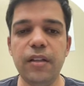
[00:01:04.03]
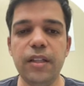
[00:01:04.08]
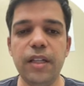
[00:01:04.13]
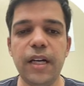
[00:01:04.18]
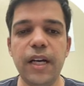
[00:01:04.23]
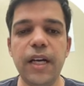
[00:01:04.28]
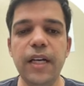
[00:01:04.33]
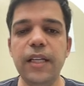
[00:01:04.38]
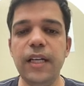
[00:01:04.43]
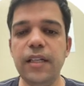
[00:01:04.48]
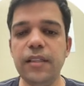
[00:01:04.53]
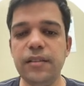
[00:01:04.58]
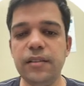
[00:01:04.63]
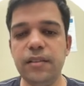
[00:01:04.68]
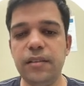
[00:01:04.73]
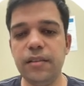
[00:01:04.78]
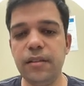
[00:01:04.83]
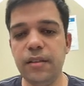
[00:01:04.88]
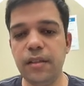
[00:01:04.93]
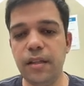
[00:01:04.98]
on the right, that's
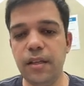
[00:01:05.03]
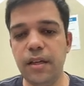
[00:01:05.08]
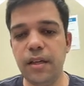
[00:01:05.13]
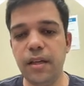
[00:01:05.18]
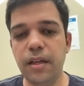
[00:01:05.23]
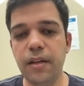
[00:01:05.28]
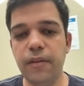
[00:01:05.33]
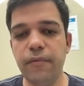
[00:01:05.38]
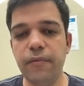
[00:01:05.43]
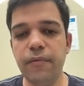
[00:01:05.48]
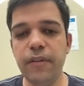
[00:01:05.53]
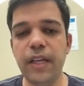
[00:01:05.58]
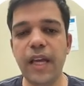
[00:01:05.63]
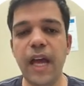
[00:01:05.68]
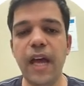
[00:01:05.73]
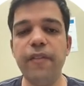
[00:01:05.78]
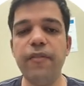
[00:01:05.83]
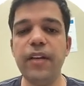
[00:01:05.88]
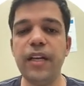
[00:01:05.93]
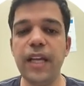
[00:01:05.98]
uh, we
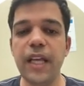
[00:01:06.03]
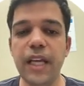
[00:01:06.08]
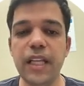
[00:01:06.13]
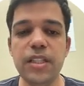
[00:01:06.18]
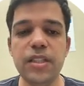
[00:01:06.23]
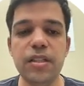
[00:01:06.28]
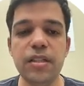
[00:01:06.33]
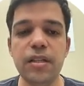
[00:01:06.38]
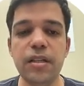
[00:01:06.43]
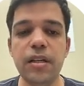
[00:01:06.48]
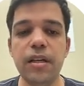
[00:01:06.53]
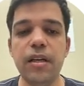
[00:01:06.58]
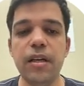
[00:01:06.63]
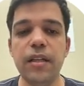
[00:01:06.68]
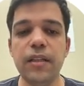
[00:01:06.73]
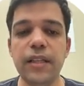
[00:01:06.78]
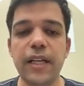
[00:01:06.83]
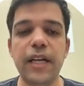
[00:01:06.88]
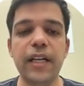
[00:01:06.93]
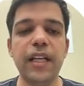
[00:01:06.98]
have an edge
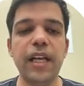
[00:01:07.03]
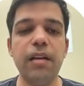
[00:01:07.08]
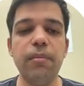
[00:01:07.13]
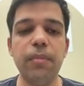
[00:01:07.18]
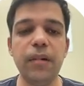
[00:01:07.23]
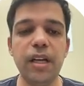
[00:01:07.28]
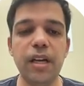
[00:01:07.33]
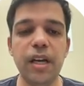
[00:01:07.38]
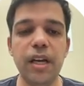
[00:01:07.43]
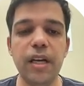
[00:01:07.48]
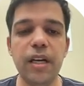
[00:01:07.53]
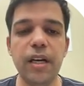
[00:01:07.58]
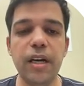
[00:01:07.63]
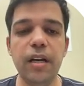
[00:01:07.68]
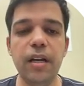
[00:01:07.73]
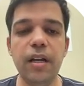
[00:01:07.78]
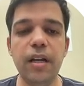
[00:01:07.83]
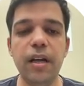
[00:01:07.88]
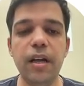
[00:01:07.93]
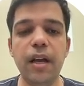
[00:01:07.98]
that can be
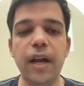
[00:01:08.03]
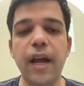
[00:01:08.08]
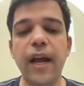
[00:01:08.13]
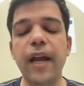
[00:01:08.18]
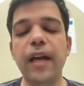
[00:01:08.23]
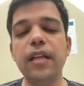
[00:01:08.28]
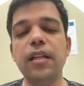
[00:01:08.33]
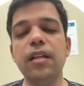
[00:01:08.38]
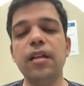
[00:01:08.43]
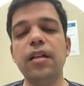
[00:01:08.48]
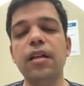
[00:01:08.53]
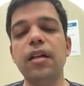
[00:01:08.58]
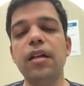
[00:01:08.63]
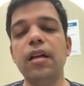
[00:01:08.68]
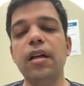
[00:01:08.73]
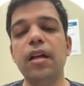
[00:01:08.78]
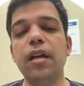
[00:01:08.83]
deleted and the